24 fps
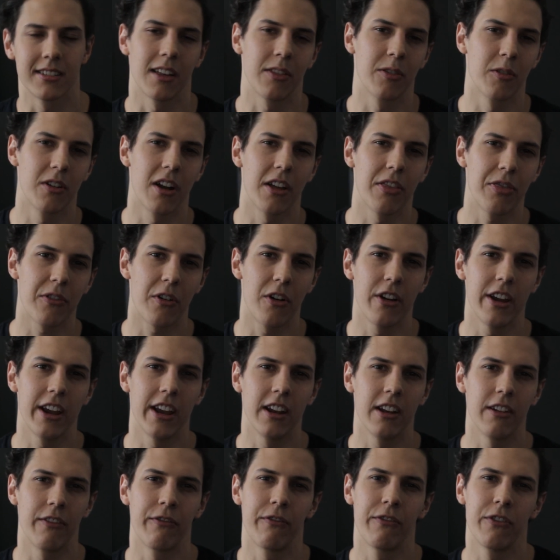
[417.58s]
I thought I'd throw
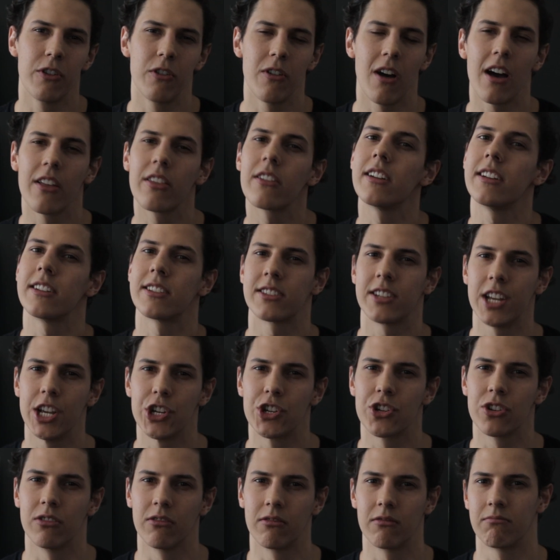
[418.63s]
in a few other
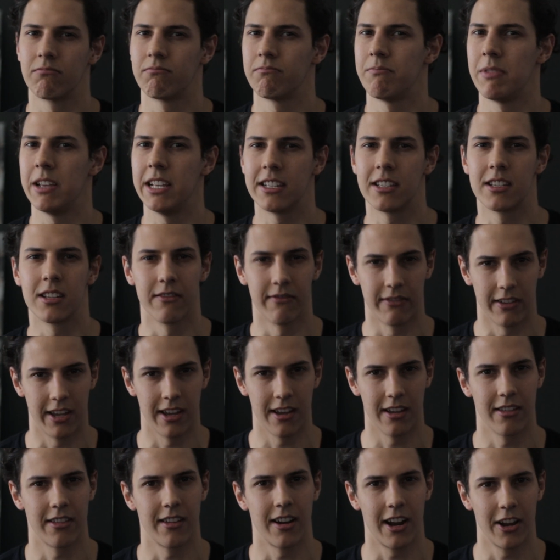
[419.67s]
essential pieces of
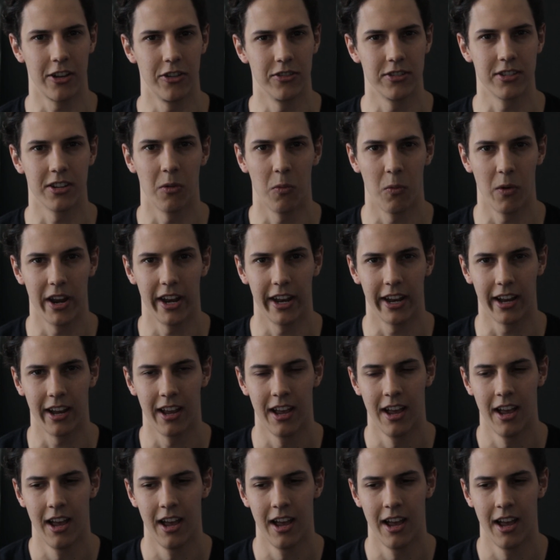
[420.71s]
gear that I use at a wedding